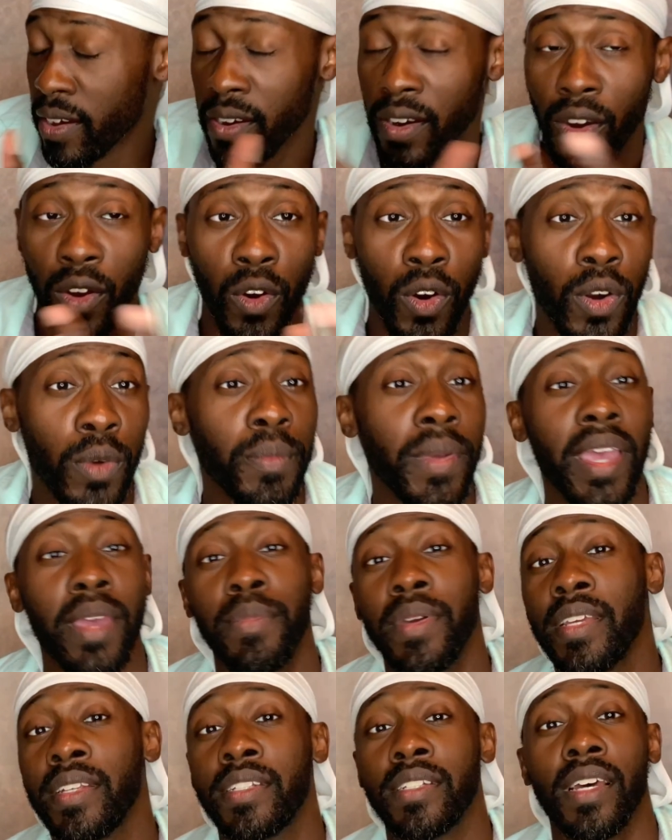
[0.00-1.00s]
or
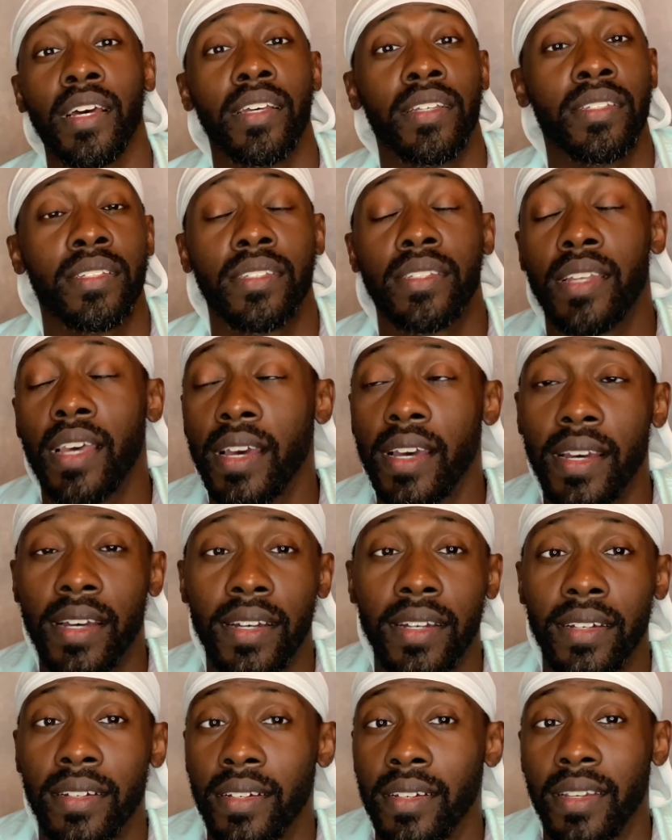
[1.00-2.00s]
maybe just
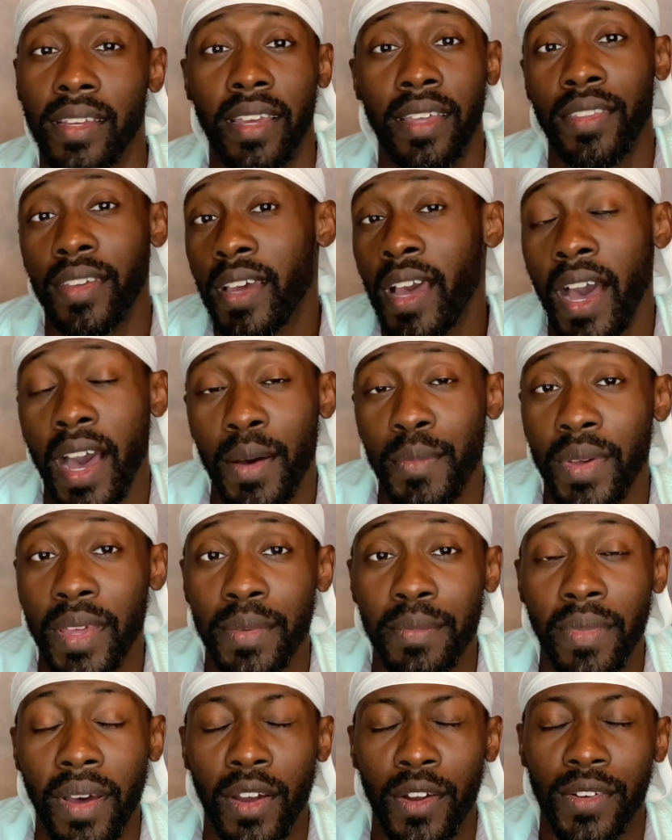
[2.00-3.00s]
in the
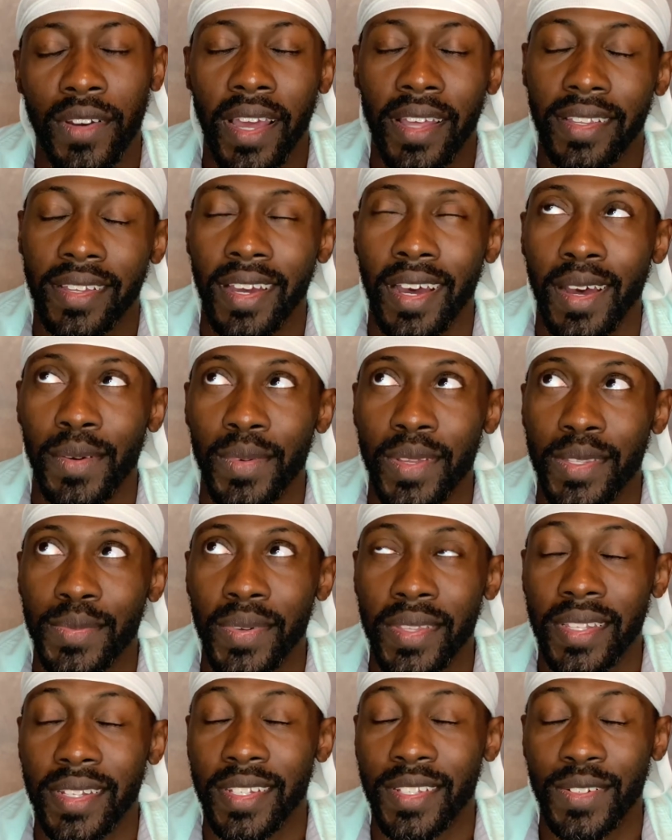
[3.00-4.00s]
comment, or not the comments,
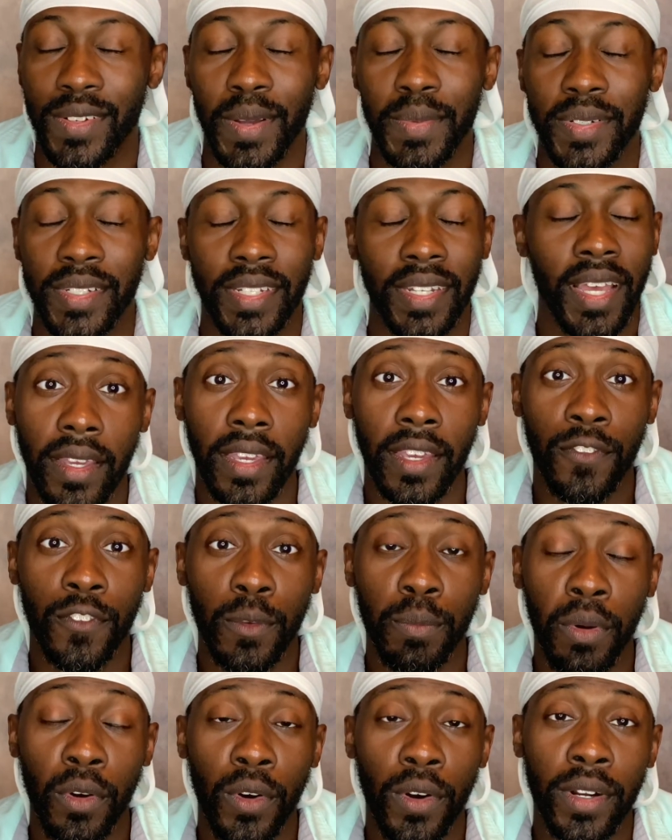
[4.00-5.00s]
but the description. If you're
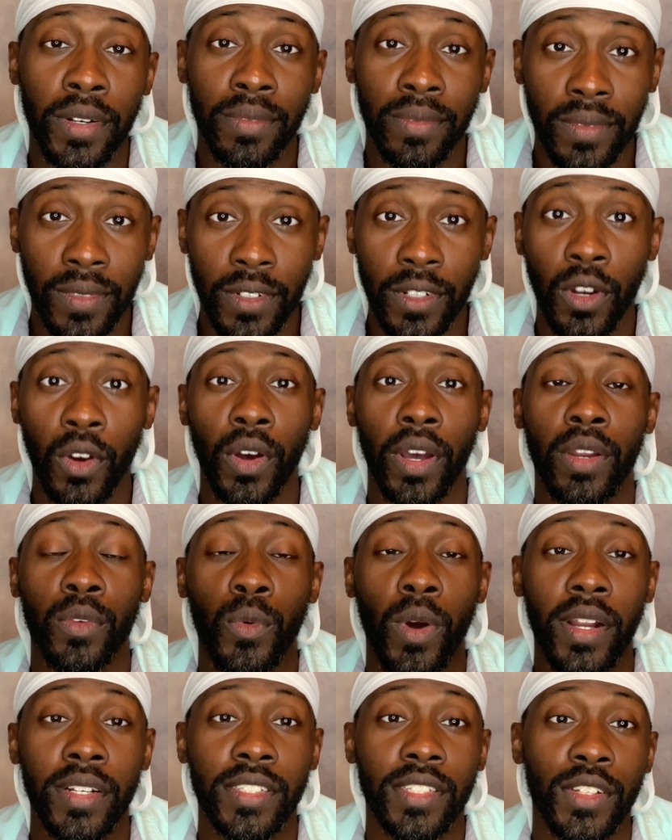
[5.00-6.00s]
bored, go ahead and
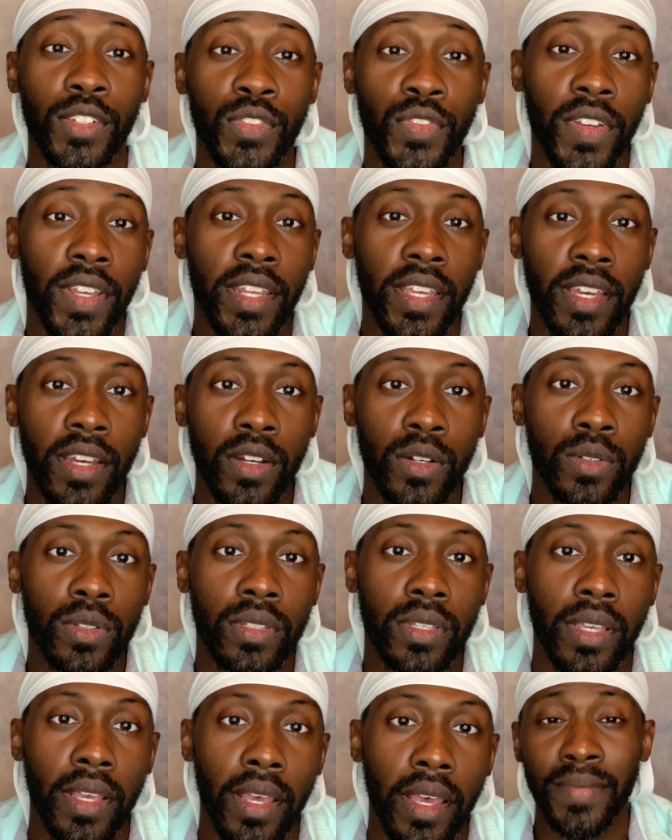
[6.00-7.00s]
watch those
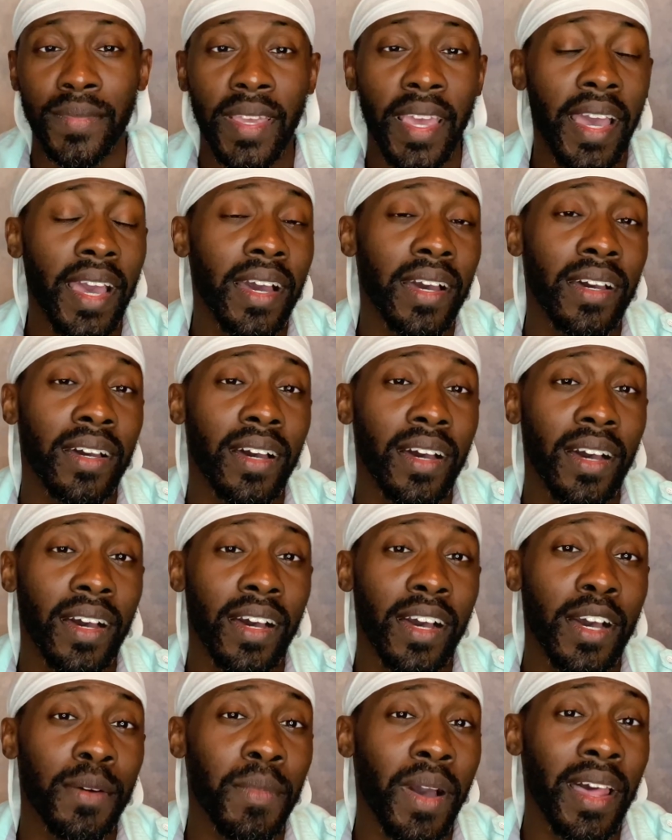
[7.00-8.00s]
videos. Yeah,
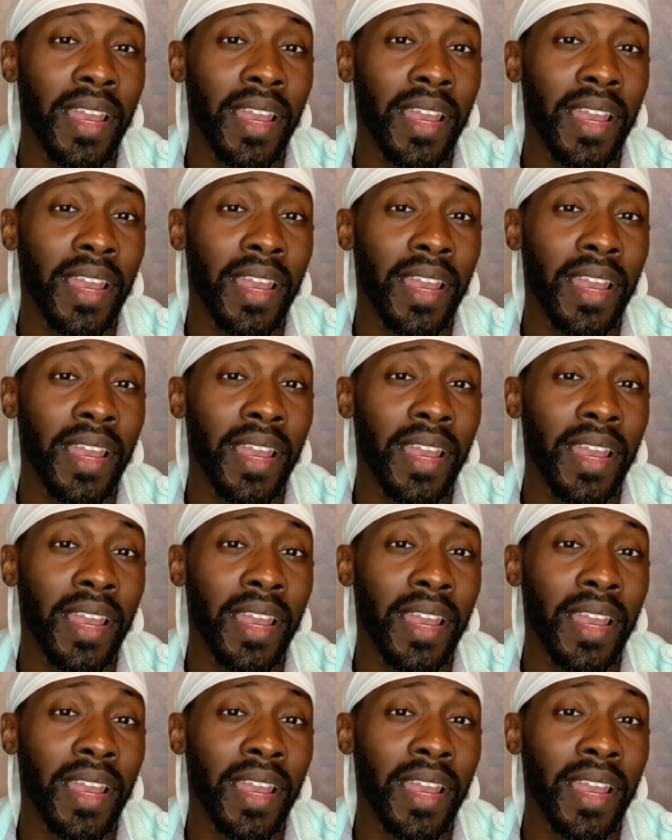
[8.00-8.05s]
I